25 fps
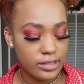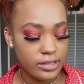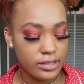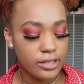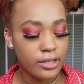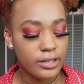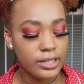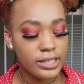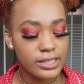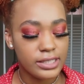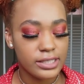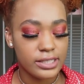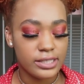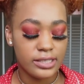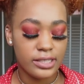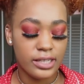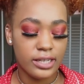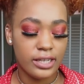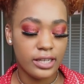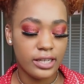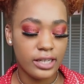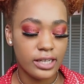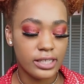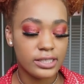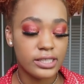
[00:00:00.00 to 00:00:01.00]
No, this isn't the
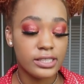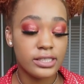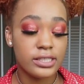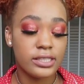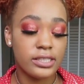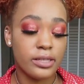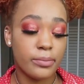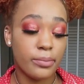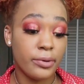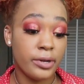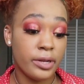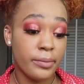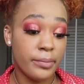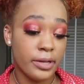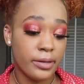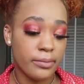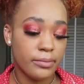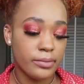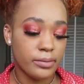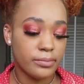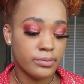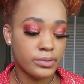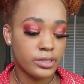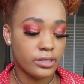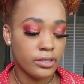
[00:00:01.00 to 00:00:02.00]
deluxe, this is the
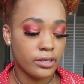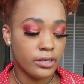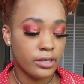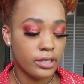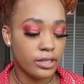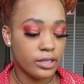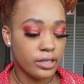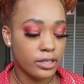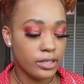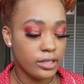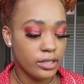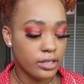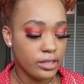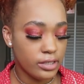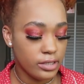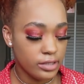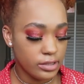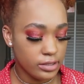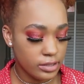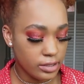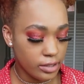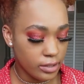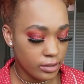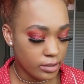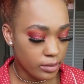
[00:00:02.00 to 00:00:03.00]
premium, I'm sorry.
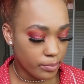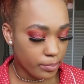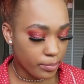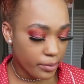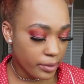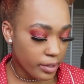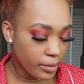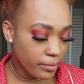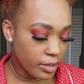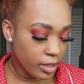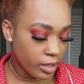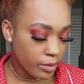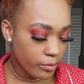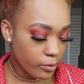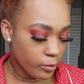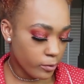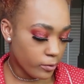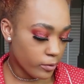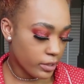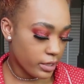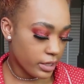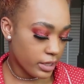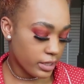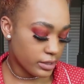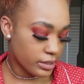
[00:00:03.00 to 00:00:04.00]
So the premium,
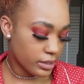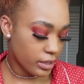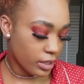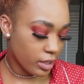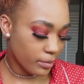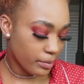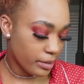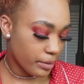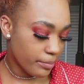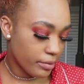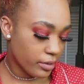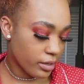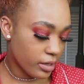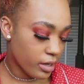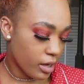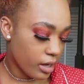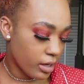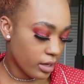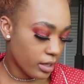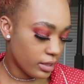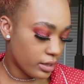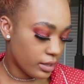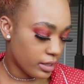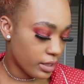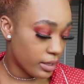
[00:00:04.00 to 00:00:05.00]
or as other people
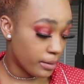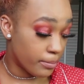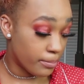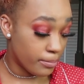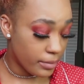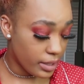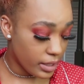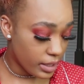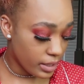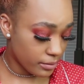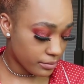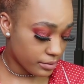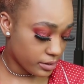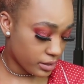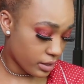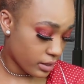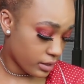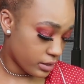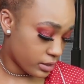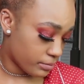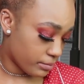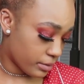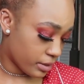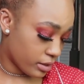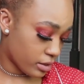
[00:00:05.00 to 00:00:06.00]
call it, the
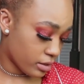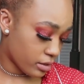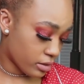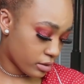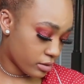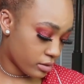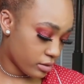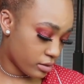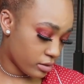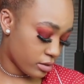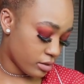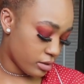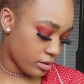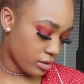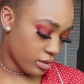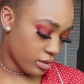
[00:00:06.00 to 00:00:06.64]
medium-sized box.